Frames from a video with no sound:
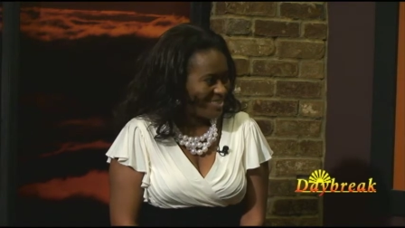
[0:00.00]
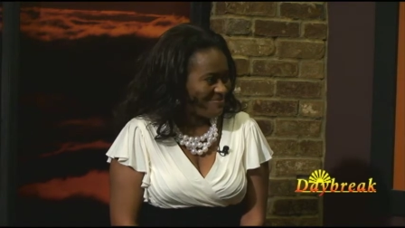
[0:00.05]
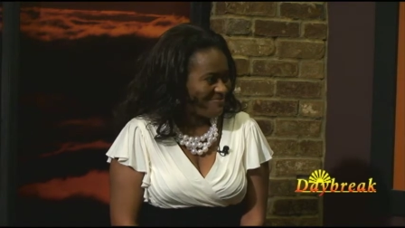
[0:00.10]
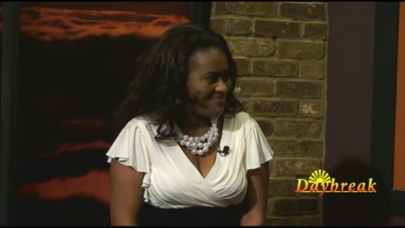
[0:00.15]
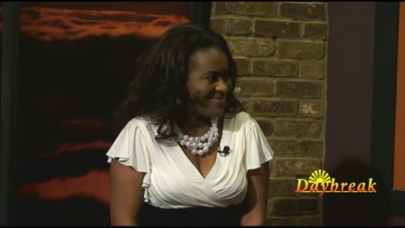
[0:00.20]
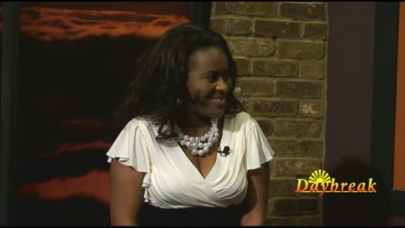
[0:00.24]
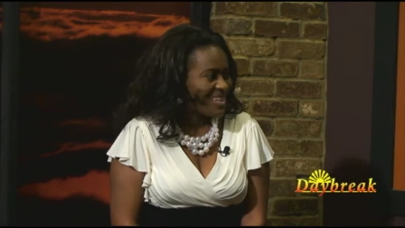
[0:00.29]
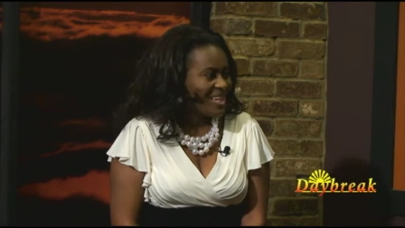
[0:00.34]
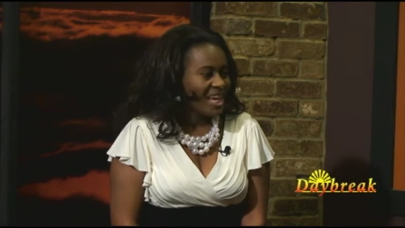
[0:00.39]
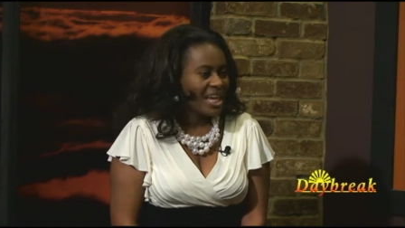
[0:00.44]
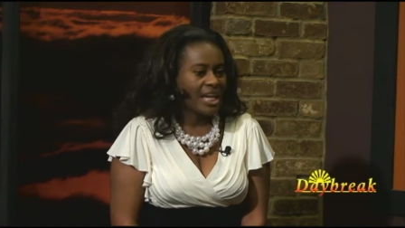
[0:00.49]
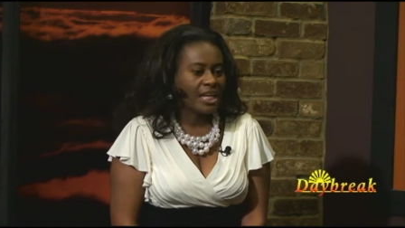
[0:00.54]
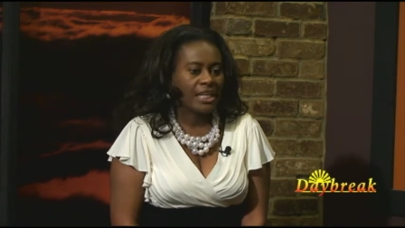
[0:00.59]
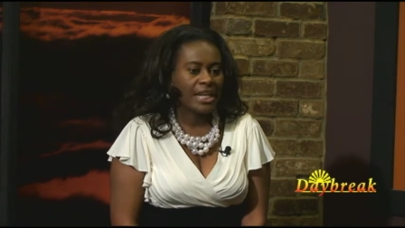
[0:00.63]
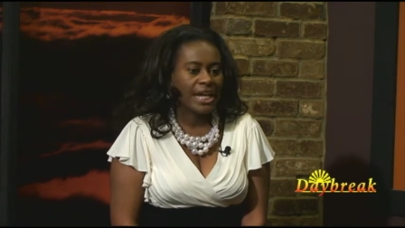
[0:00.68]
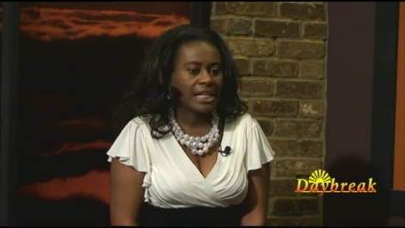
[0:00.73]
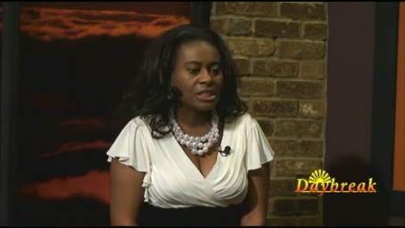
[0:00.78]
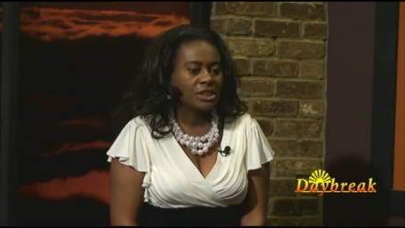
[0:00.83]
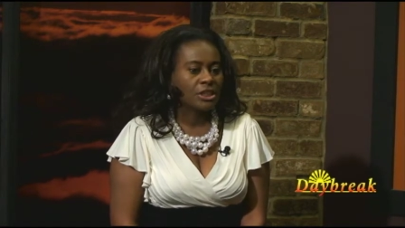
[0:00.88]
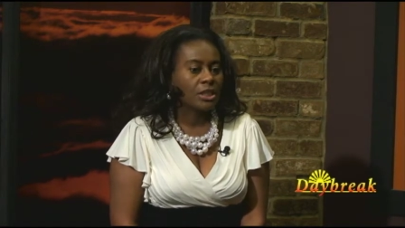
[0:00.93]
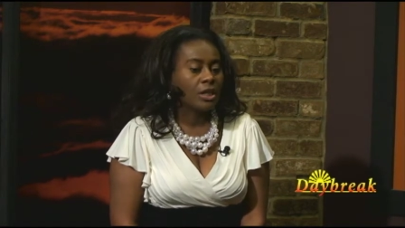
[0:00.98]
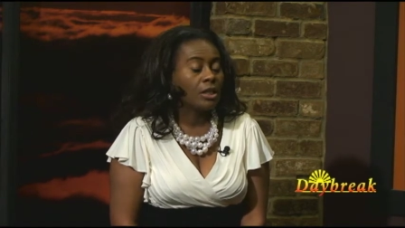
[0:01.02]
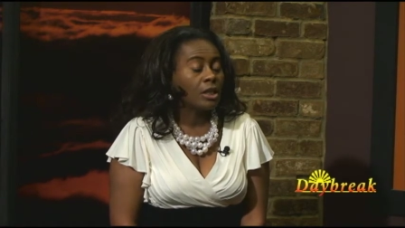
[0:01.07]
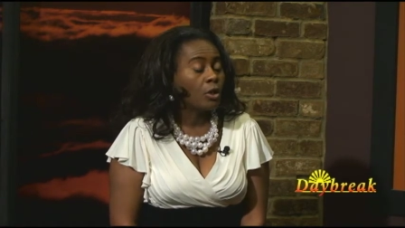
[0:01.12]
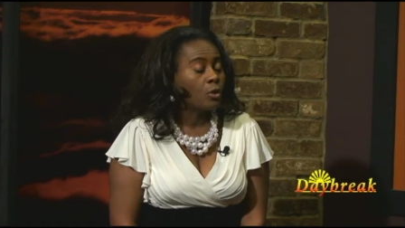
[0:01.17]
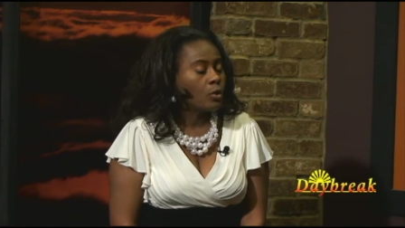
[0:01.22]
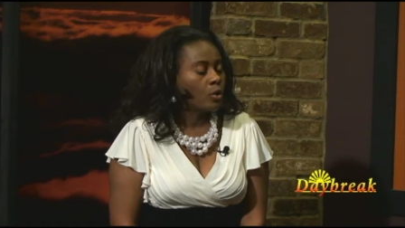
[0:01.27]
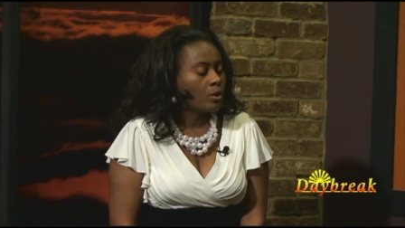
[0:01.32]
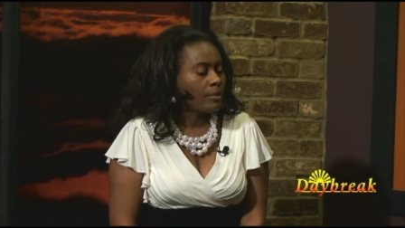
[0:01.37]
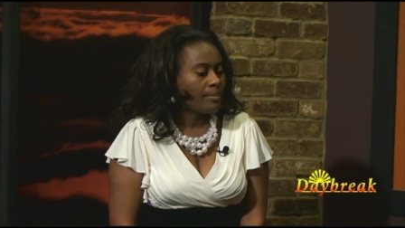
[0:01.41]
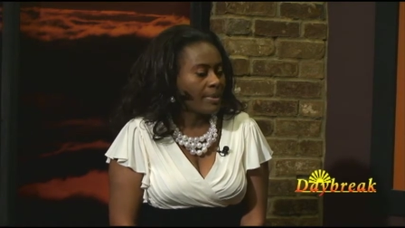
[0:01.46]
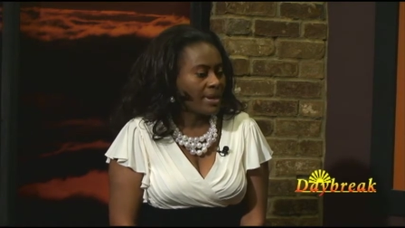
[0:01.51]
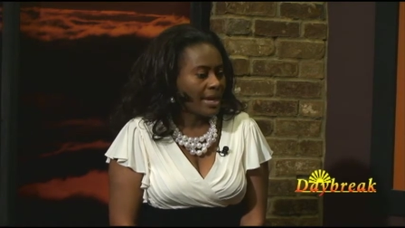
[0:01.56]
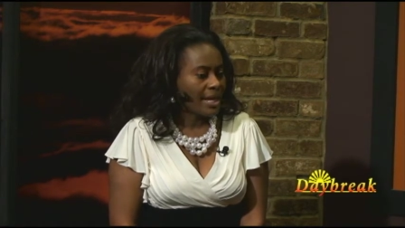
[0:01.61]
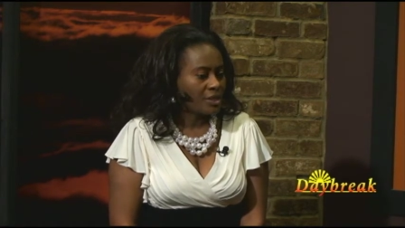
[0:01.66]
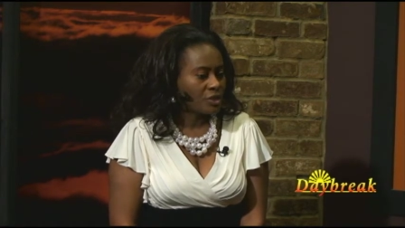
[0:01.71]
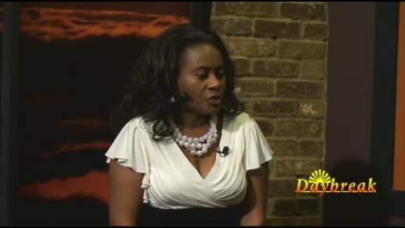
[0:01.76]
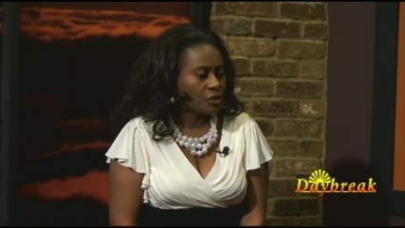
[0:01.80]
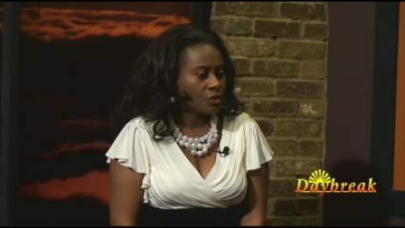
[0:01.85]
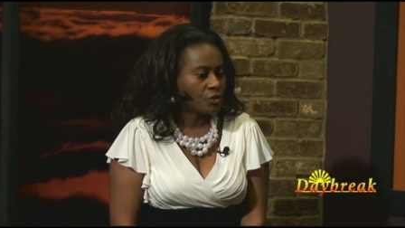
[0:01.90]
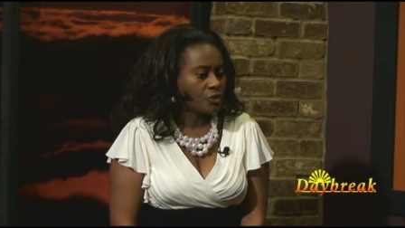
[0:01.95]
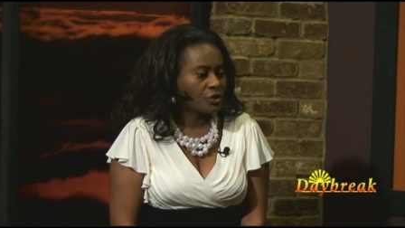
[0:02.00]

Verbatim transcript: Mm-hmm. And actually, our local pastor,